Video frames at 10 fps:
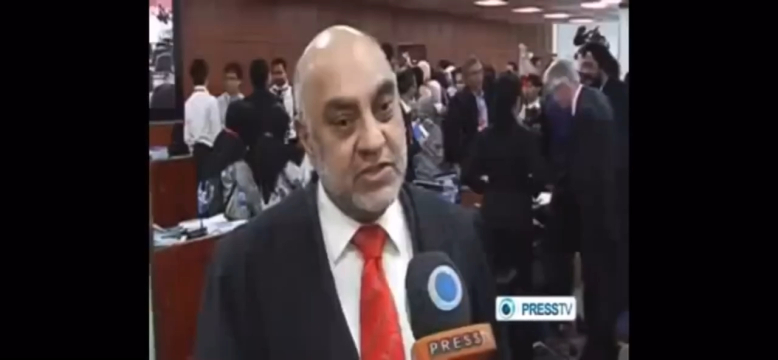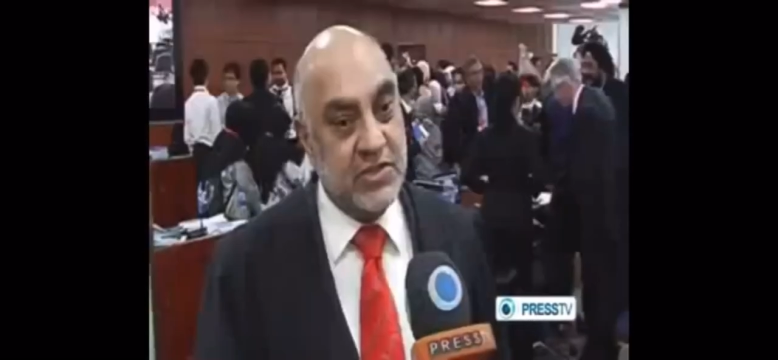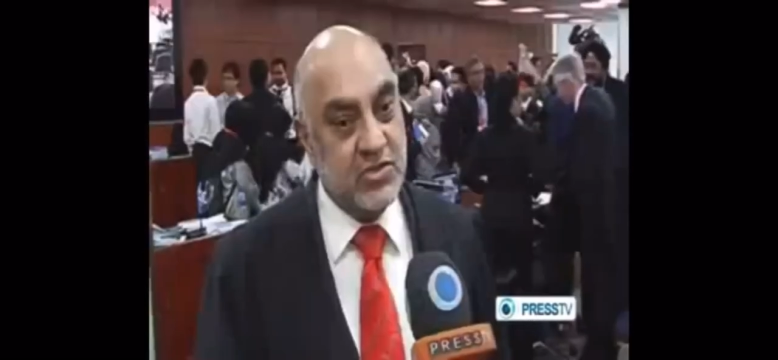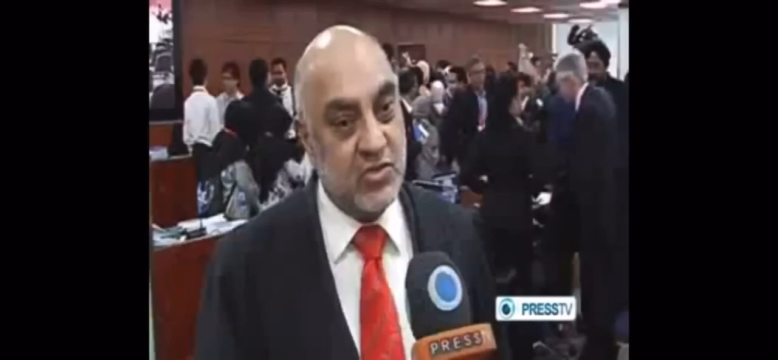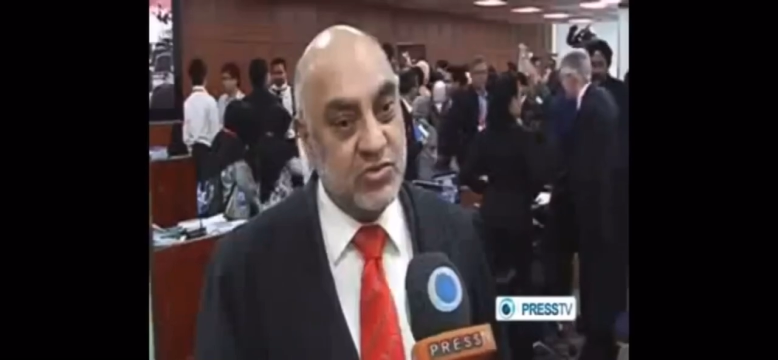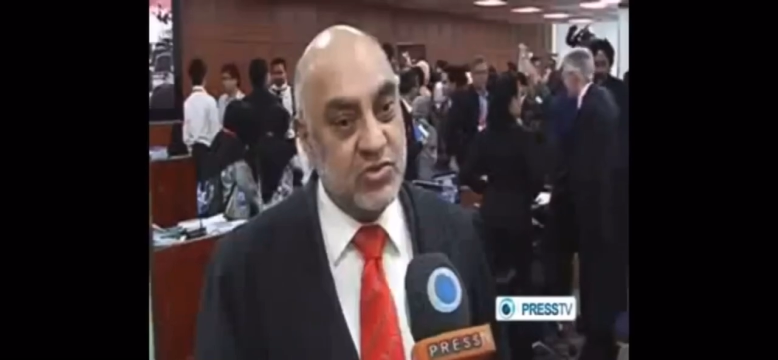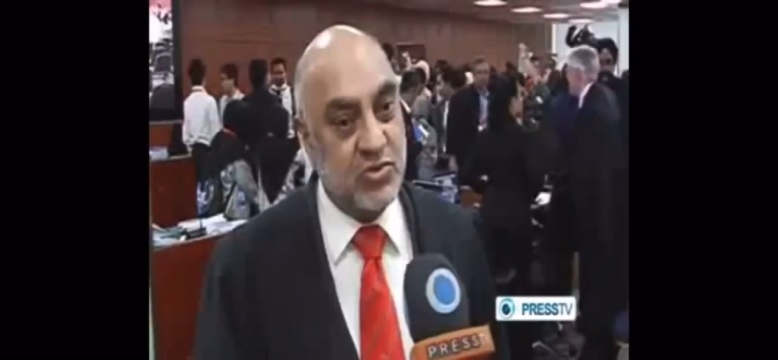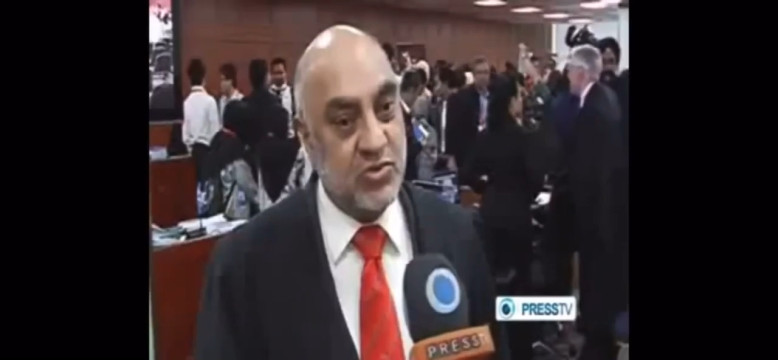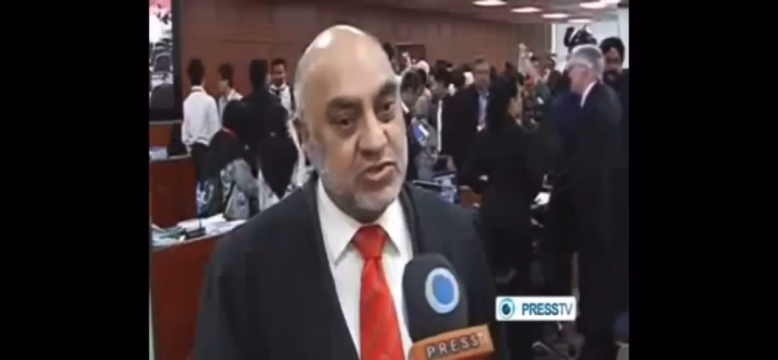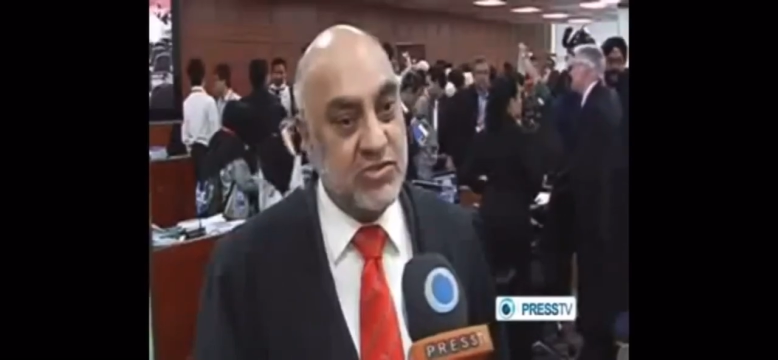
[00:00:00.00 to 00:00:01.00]
There is
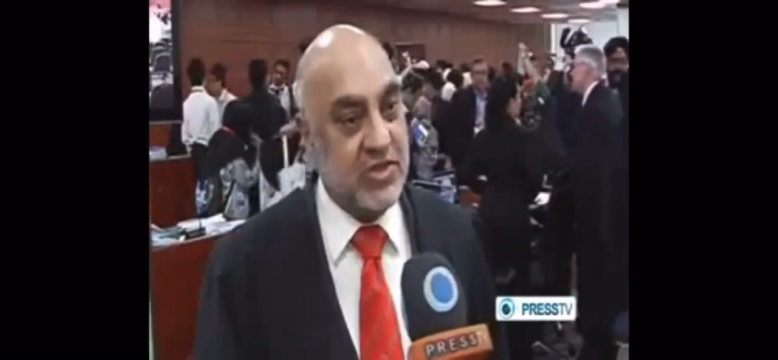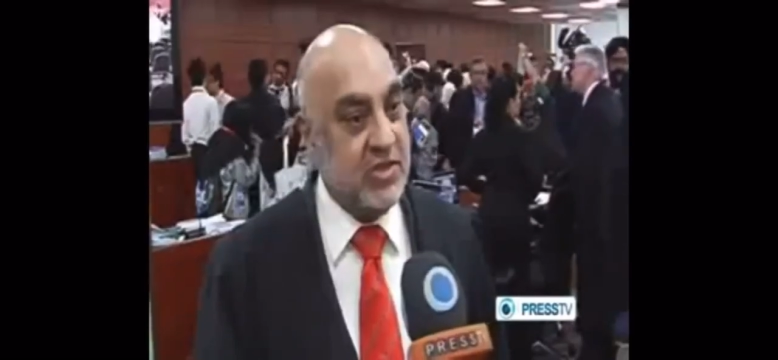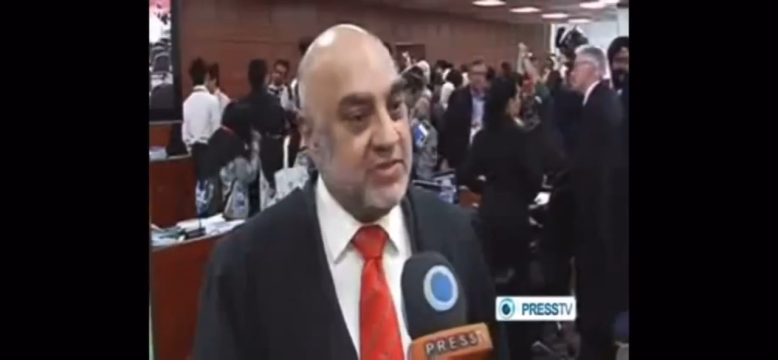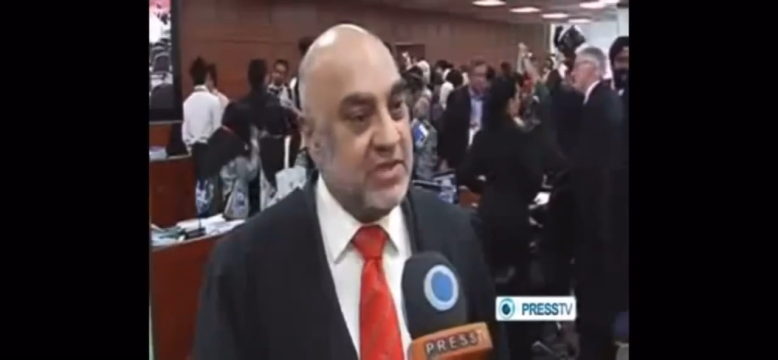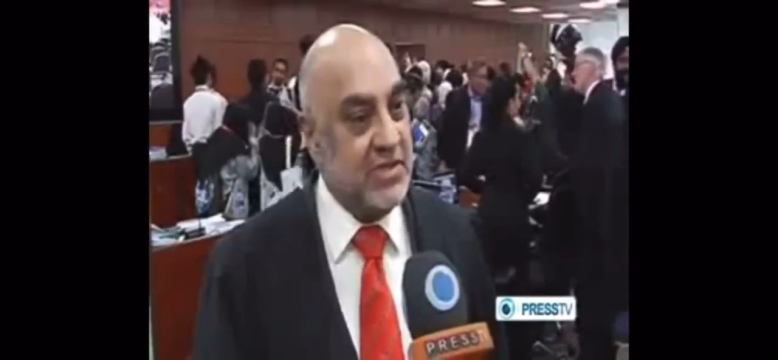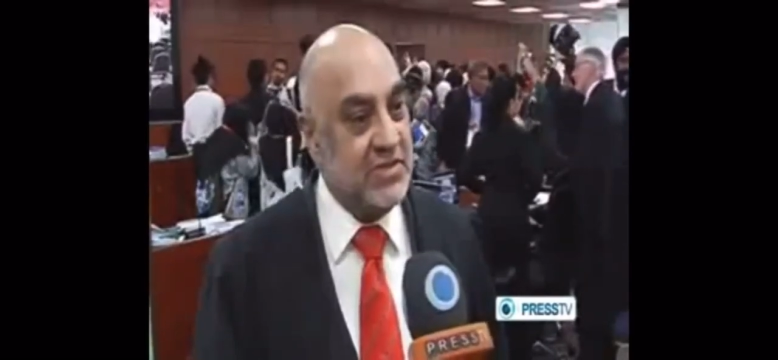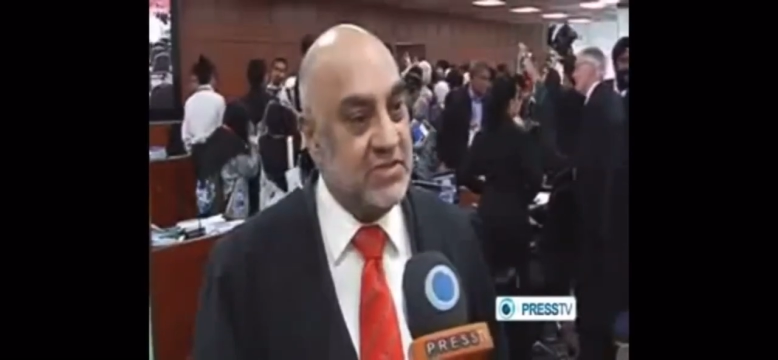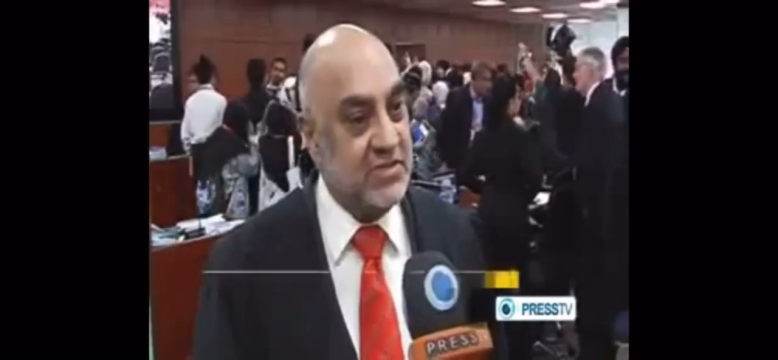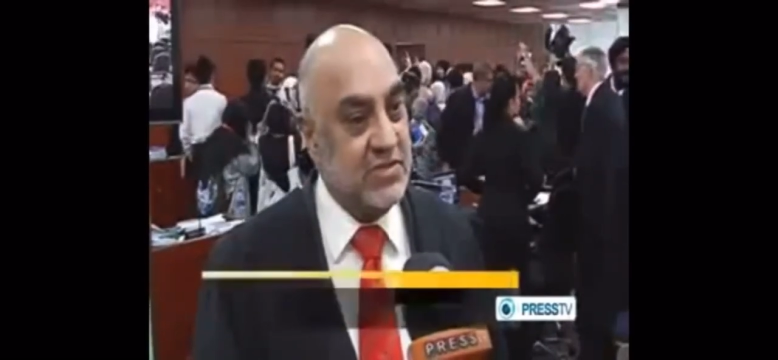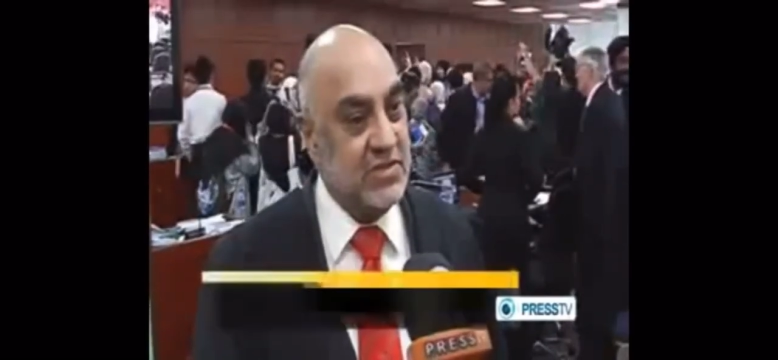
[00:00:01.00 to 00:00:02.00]
also a
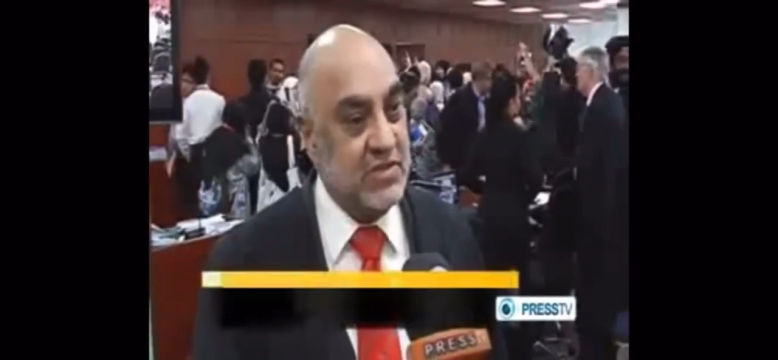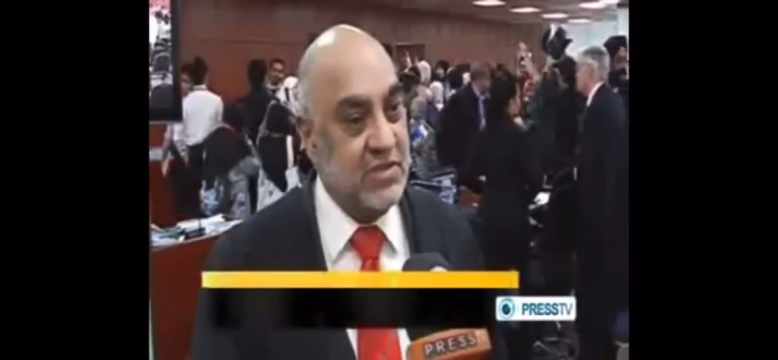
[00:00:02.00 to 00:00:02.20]
recommendation